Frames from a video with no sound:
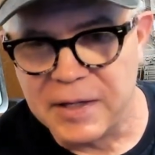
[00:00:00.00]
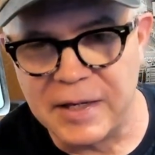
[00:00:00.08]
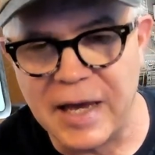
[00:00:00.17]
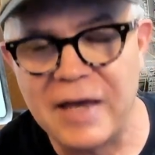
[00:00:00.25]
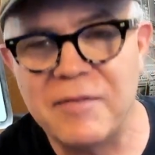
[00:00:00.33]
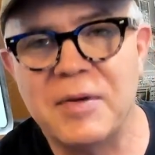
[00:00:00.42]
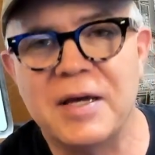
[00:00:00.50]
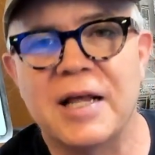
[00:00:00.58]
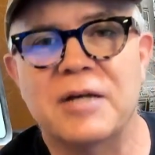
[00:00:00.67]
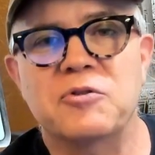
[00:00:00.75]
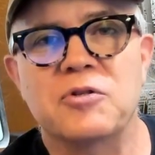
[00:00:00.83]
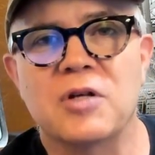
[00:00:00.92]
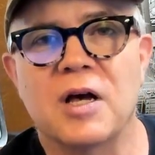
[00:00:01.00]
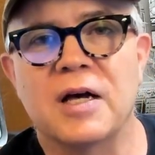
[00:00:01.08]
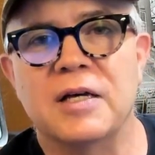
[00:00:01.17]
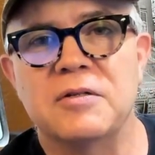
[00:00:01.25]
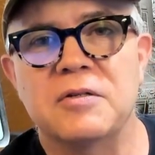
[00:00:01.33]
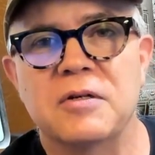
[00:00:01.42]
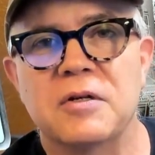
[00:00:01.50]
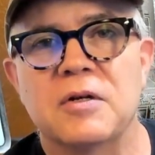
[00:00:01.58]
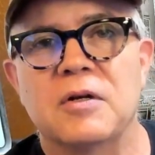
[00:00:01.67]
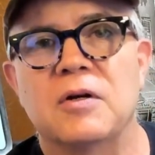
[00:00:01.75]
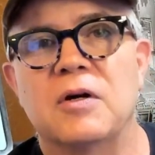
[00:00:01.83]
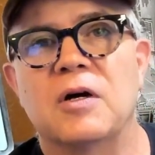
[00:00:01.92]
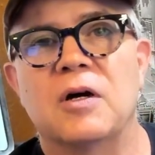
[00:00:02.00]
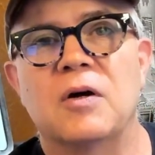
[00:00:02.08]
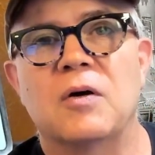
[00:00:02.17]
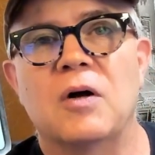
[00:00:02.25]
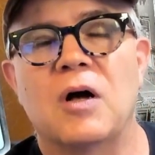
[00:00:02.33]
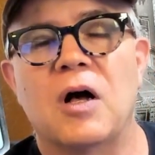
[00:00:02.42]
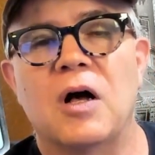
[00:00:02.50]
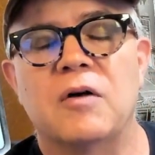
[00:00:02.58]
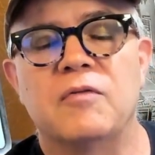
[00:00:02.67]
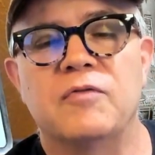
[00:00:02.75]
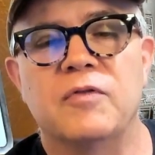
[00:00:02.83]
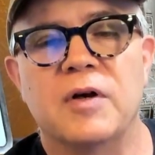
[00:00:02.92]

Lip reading: gave me an exercise of